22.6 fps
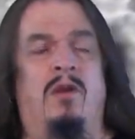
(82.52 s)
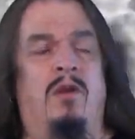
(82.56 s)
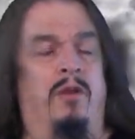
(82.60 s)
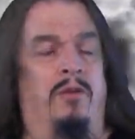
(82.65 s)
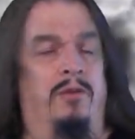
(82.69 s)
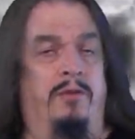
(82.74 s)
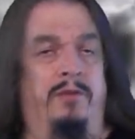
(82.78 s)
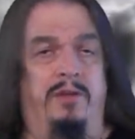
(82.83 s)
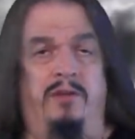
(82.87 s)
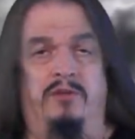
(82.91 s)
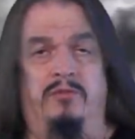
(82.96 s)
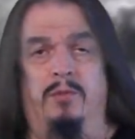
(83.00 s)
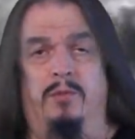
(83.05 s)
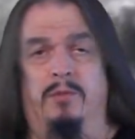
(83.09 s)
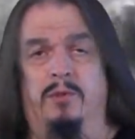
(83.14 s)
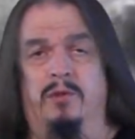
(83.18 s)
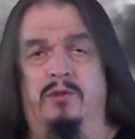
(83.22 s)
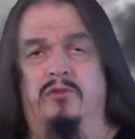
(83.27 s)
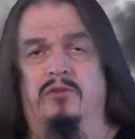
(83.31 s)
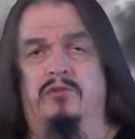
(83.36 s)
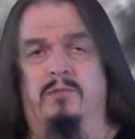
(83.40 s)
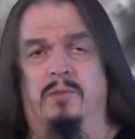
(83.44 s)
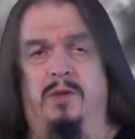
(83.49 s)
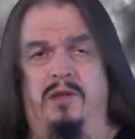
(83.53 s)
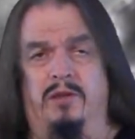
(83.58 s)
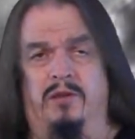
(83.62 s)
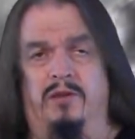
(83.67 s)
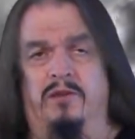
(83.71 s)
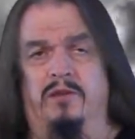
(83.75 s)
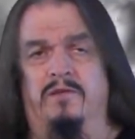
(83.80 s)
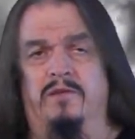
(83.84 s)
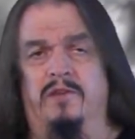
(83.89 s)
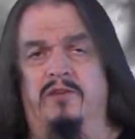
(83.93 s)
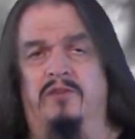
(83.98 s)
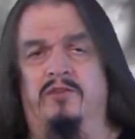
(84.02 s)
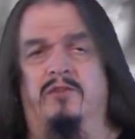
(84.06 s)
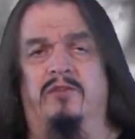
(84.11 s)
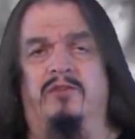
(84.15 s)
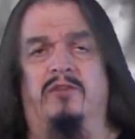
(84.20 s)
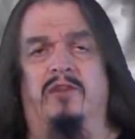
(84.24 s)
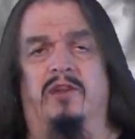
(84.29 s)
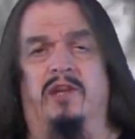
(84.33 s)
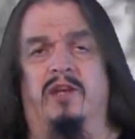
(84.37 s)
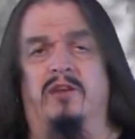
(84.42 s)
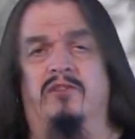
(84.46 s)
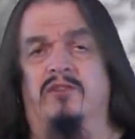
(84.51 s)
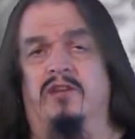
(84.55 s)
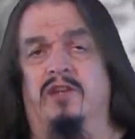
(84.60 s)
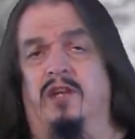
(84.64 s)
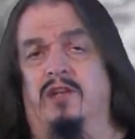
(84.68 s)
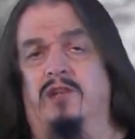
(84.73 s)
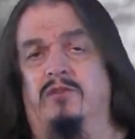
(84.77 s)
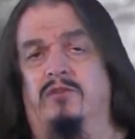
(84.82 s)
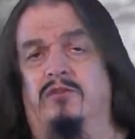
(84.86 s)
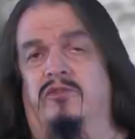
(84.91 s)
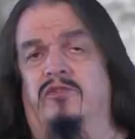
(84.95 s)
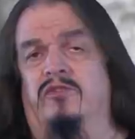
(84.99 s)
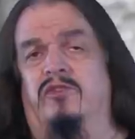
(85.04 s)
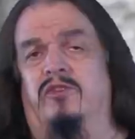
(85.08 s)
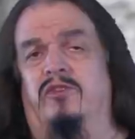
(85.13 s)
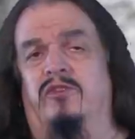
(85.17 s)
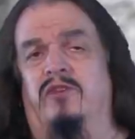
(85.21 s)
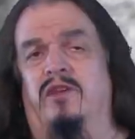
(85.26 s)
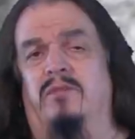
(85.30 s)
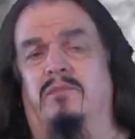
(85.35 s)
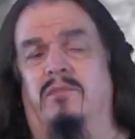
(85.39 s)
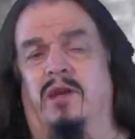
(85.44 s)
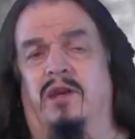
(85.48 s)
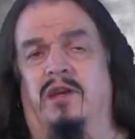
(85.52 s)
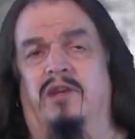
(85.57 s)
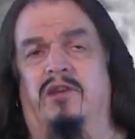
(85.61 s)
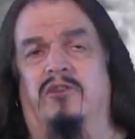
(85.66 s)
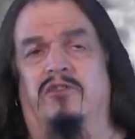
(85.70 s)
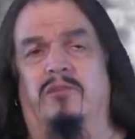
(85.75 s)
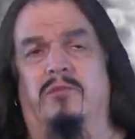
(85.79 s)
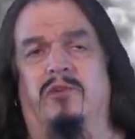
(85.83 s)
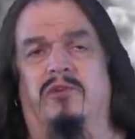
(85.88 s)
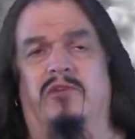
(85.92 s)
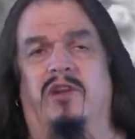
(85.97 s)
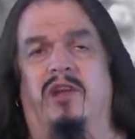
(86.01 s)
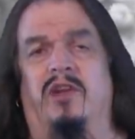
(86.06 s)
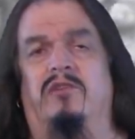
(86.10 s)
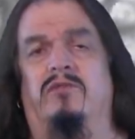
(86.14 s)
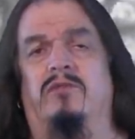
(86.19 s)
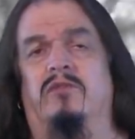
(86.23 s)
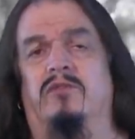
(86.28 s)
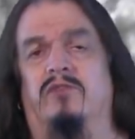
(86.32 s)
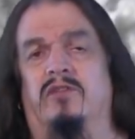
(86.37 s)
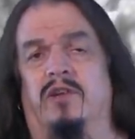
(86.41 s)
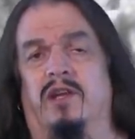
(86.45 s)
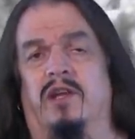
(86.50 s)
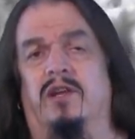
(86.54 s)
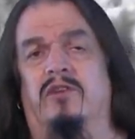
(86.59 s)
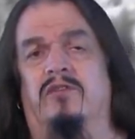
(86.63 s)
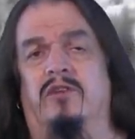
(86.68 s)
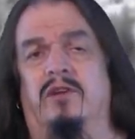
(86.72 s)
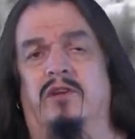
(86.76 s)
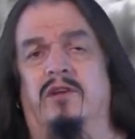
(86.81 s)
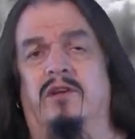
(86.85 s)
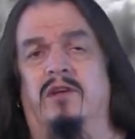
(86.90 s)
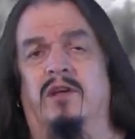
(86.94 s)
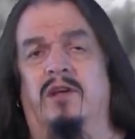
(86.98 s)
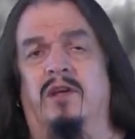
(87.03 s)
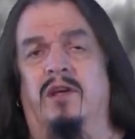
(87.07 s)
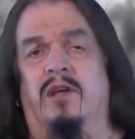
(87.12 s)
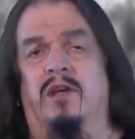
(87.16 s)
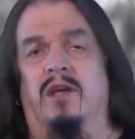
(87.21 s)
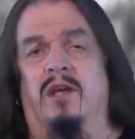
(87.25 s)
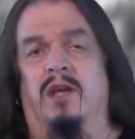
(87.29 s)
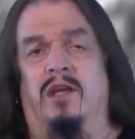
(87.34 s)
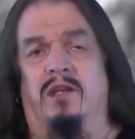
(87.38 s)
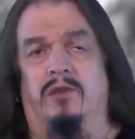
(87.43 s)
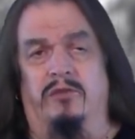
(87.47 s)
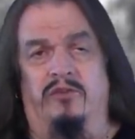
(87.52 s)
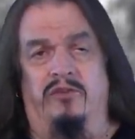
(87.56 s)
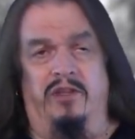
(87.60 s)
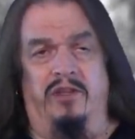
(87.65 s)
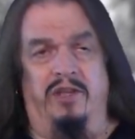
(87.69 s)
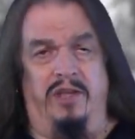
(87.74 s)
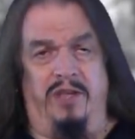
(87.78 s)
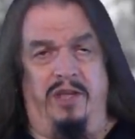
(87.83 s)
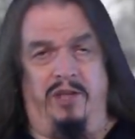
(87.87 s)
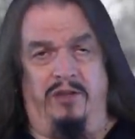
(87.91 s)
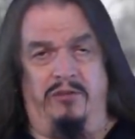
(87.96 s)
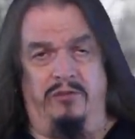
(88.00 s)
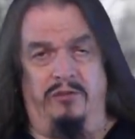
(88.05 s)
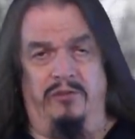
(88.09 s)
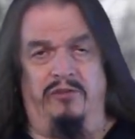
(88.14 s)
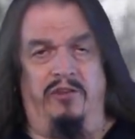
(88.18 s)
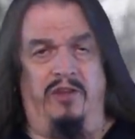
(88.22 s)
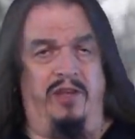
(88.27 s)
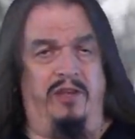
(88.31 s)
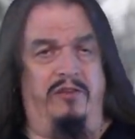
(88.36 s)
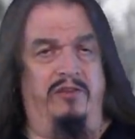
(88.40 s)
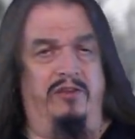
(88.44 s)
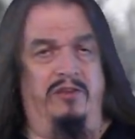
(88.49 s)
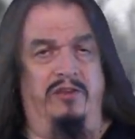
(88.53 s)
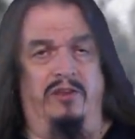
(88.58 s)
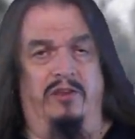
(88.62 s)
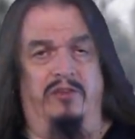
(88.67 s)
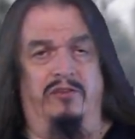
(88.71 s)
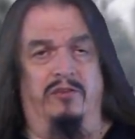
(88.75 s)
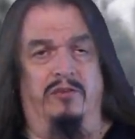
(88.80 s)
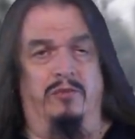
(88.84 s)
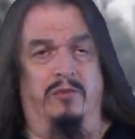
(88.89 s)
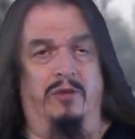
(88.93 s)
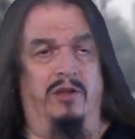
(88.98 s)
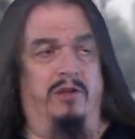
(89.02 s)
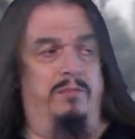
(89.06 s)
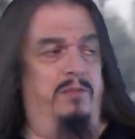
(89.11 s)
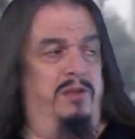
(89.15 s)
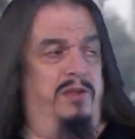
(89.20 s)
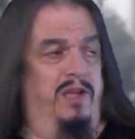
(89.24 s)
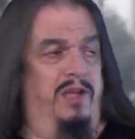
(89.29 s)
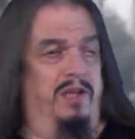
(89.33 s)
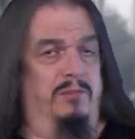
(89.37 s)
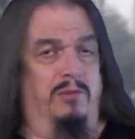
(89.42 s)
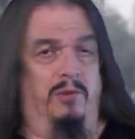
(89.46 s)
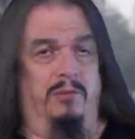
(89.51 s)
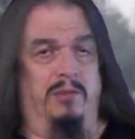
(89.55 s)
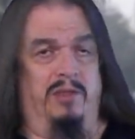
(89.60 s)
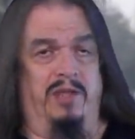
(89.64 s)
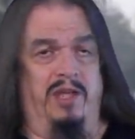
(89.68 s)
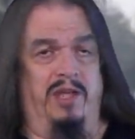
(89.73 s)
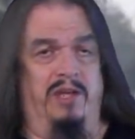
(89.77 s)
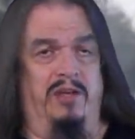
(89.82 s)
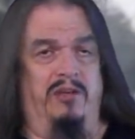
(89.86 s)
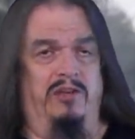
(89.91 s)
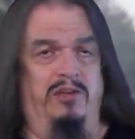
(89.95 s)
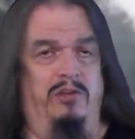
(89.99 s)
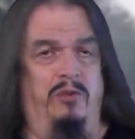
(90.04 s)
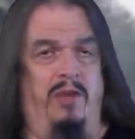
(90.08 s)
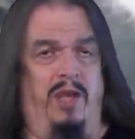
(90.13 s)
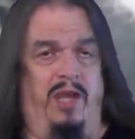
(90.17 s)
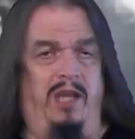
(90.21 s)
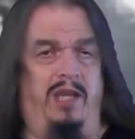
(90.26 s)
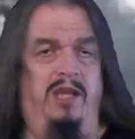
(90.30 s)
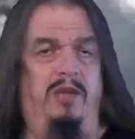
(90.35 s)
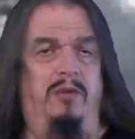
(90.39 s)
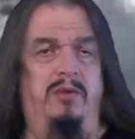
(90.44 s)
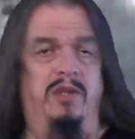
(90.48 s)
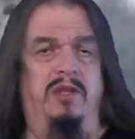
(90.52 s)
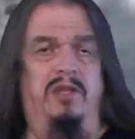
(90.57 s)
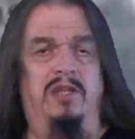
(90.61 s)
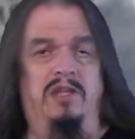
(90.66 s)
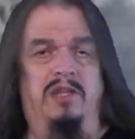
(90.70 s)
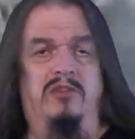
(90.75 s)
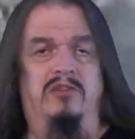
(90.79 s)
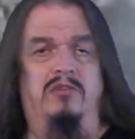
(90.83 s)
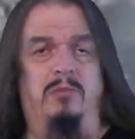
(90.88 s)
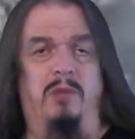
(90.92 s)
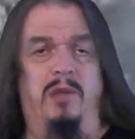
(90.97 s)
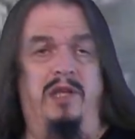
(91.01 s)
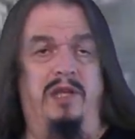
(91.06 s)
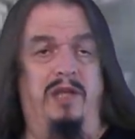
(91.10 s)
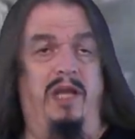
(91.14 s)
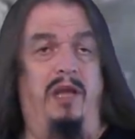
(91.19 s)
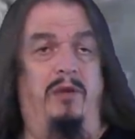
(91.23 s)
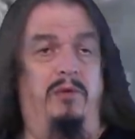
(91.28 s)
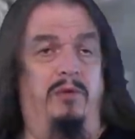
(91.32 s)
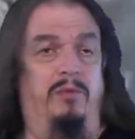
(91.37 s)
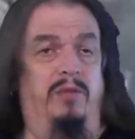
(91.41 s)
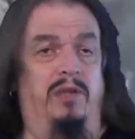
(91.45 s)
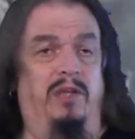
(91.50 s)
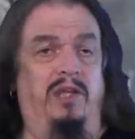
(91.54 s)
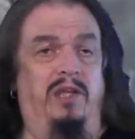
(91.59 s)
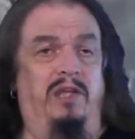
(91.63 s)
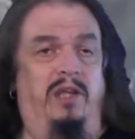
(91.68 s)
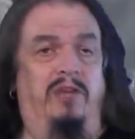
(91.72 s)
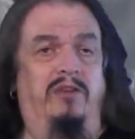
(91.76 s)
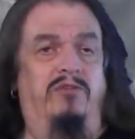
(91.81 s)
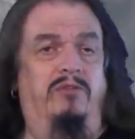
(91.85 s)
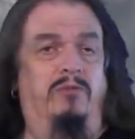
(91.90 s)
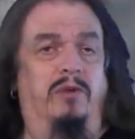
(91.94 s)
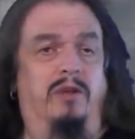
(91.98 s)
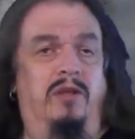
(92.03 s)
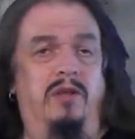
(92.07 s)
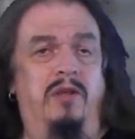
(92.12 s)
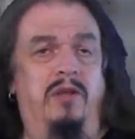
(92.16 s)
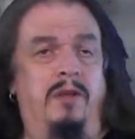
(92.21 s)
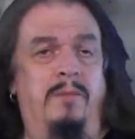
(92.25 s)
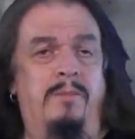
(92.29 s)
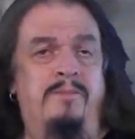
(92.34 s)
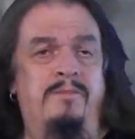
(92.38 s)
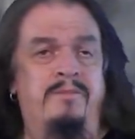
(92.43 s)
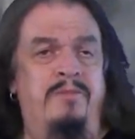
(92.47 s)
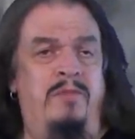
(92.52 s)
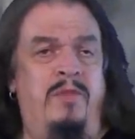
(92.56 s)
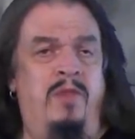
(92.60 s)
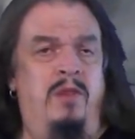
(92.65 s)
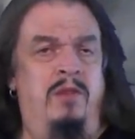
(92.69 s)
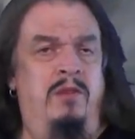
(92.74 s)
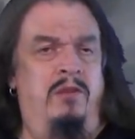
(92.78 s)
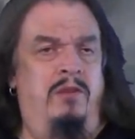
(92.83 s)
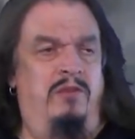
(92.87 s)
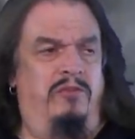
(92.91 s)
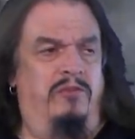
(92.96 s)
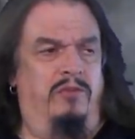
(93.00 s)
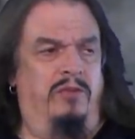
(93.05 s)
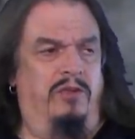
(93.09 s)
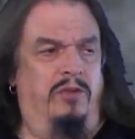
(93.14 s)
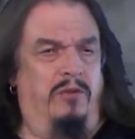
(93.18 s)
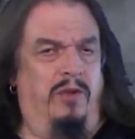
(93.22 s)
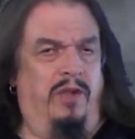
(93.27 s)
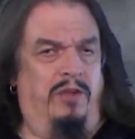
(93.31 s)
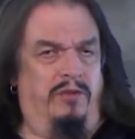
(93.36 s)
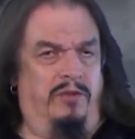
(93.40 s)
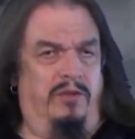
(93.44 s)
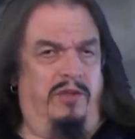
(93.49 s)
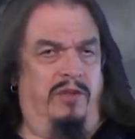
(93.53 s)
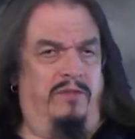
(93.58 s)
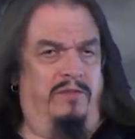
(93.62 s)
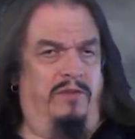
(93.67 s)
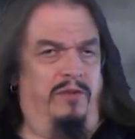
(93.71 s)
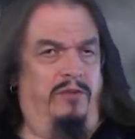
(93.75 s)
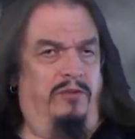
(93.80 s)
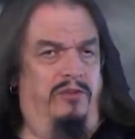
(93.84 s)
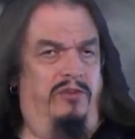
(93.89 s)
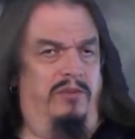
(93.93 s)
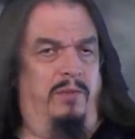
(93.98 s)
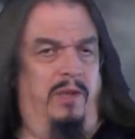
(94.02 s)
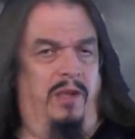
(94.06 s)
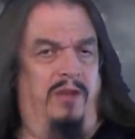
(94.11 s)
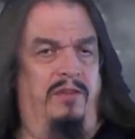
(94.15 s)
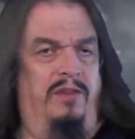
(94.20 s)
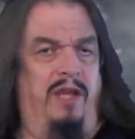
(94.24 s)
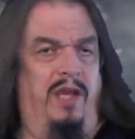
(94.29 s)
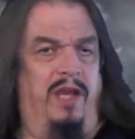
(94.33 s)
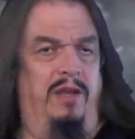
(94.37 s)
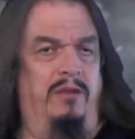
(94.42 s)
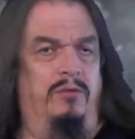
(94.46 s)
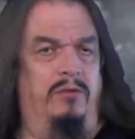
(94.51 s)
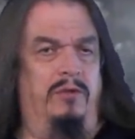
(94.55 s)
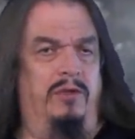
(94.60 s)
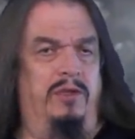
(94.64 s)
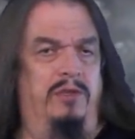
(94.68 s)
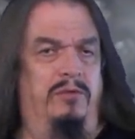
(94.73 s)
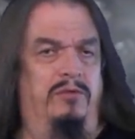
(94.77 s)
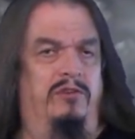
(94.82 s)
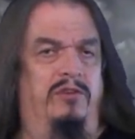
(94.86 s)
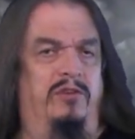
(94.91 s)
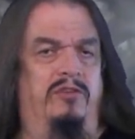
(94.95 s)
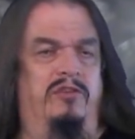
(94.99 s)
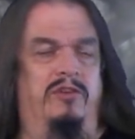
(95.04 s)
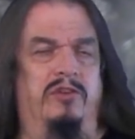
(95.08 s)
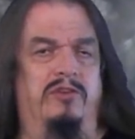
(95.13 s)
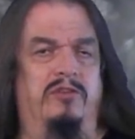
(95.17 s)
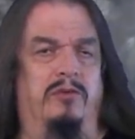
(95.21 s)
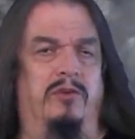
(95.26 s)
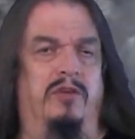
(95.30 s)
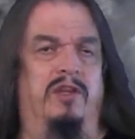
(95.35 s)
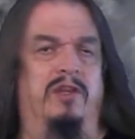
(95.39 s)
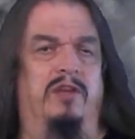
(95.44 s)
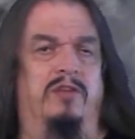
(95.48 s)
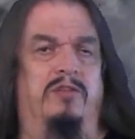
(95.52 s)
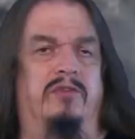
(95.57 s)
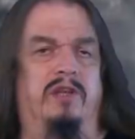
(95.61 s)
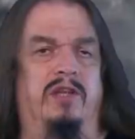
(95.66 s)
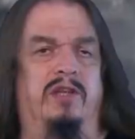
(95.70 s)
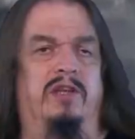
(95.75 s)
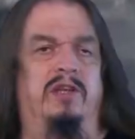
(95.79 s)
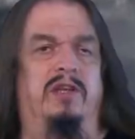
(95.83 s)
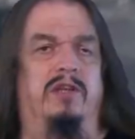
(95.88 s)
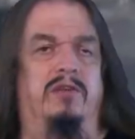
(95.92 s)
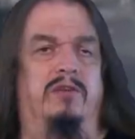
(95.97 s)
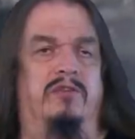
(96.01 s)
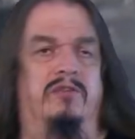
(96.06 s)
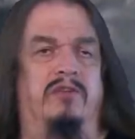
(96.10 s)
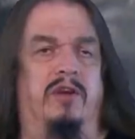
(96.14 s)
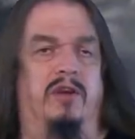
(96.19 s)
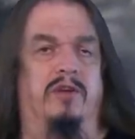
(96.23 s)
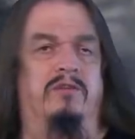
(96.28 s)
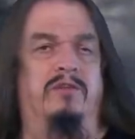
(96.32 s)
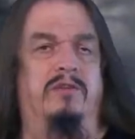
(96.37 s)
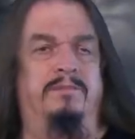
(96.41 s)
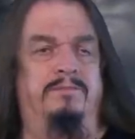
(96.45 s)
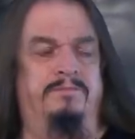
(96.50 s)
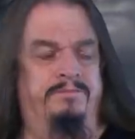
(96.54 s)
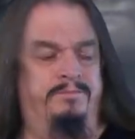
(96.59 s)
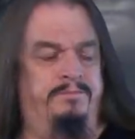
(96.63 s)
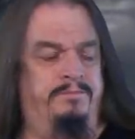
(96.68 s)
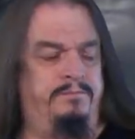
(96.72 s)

Although these were produced by artificial selection, that uses the same mechanism as natural selection. You said that natural selection doesn't work, but then a moment later you accurately explained how it really does work. So you're either confused about that, or you just enjoy contradicting yourself.